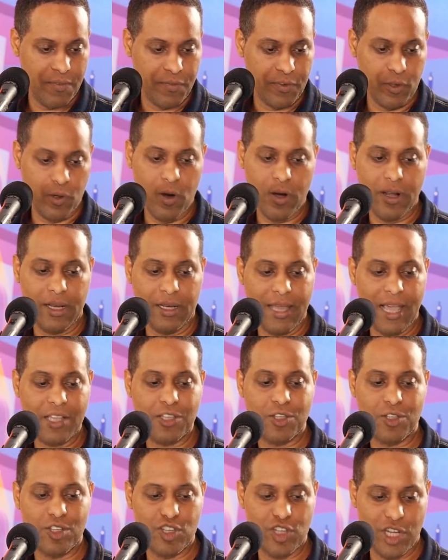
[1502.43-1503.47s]
Florida
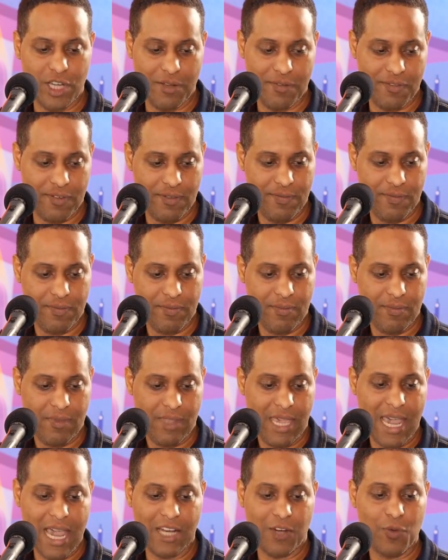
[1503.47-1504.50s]
elections chief.
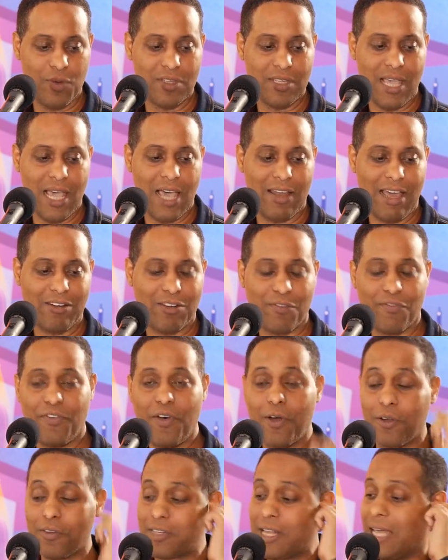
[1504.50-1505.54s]
Had to resign after
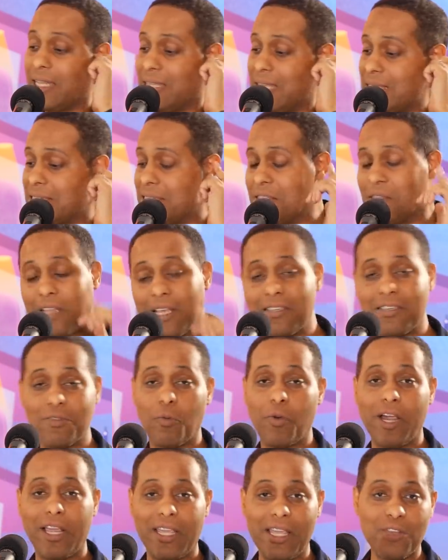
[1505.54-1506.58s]
photos. Now, this
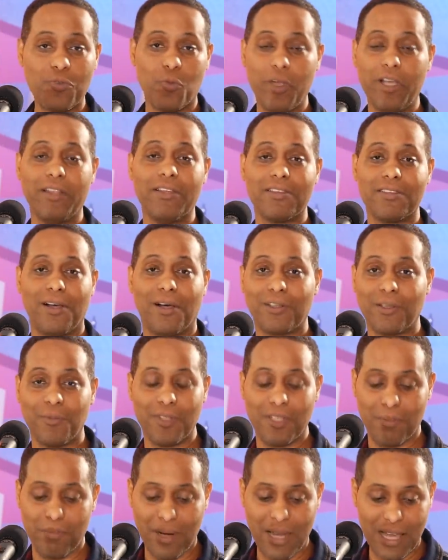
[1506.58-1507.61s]
is where it gets real insulting
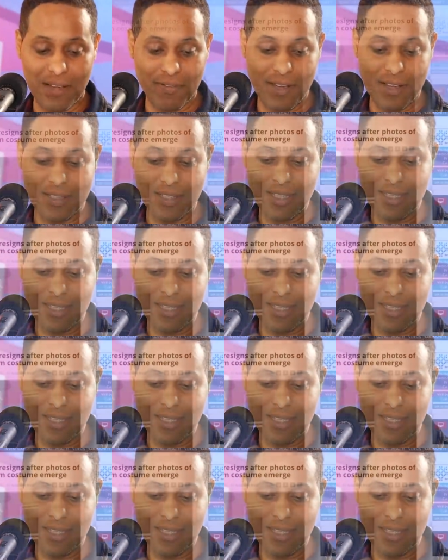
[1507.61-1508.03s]
with the blackface.